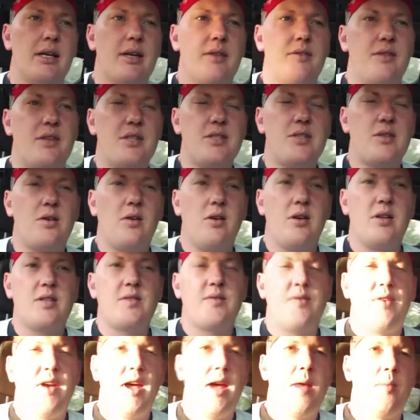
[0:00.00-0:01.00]
this
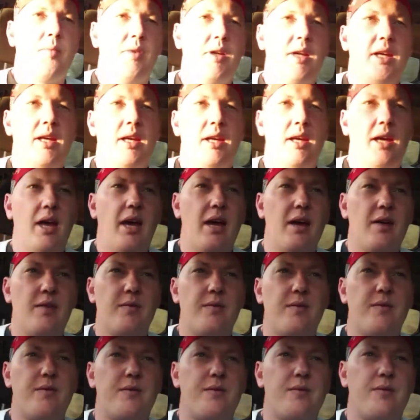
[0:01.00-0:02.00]
guy's family have
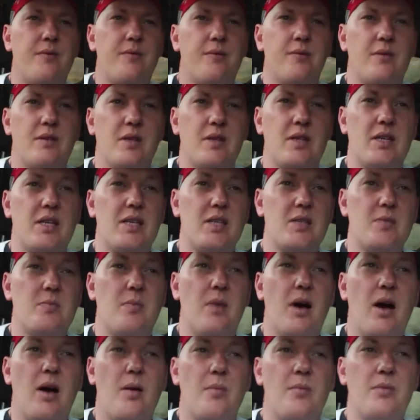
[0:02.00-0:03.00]
his
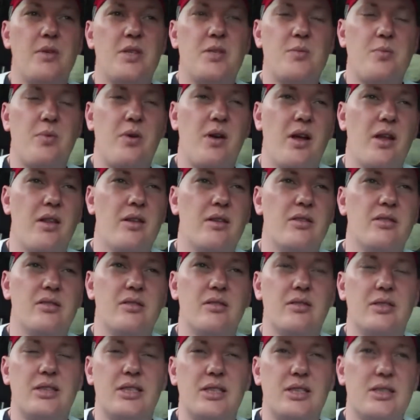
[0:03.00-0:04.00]
mum, his
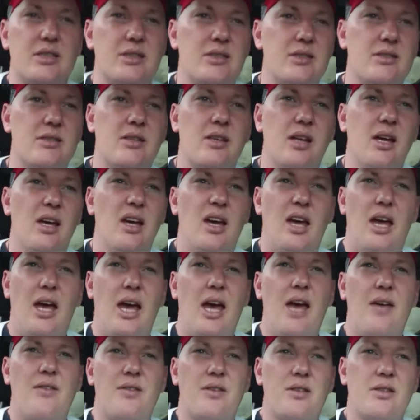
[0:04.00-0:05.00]
brother,
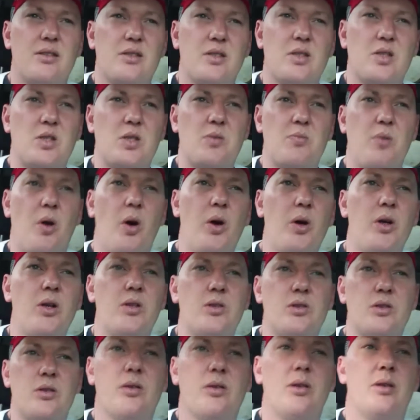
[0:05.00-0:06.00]
haven't
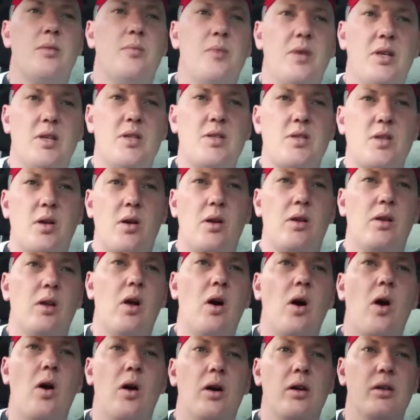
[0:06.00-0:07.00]
spoken him in so
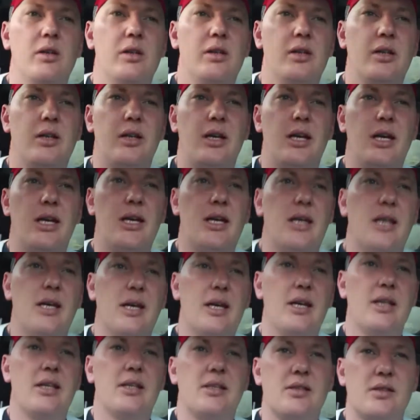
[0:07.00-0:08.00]
long,
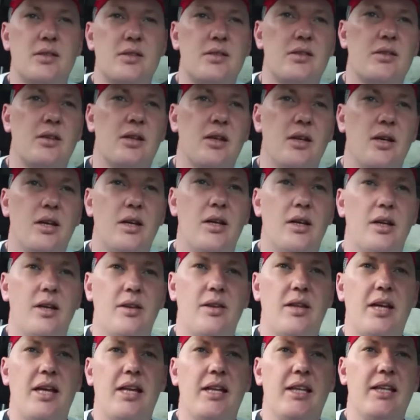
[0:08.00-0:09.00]
and
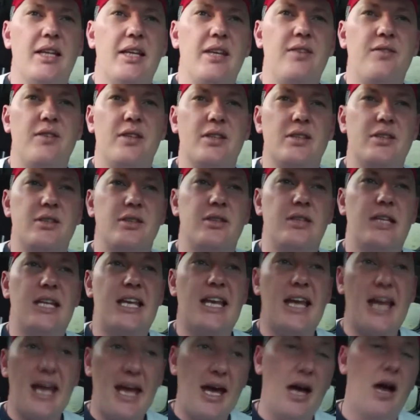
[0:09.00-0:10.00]
they leave it to
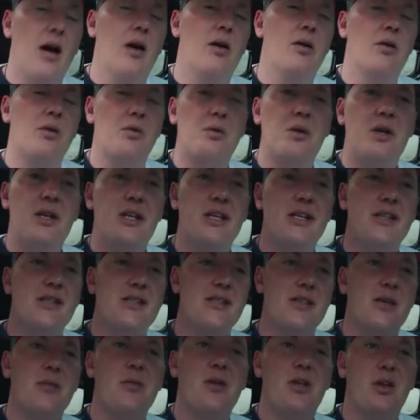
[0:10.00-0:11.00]
now, when he's
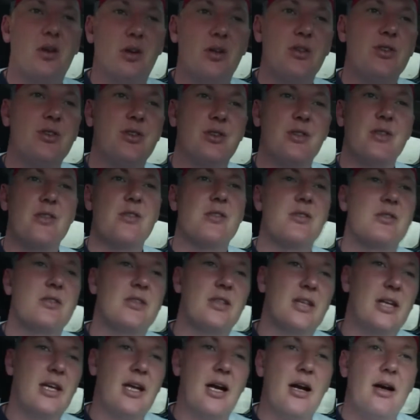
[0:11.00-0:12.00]
semi-conscious,
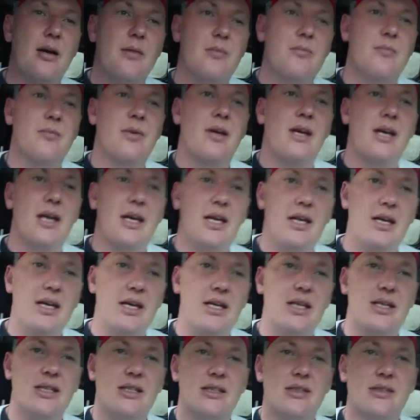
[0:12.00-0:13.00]
to come
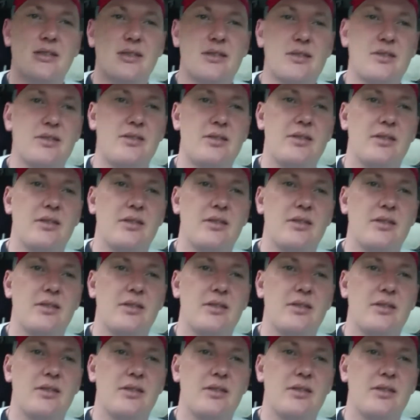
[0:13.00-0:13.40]
and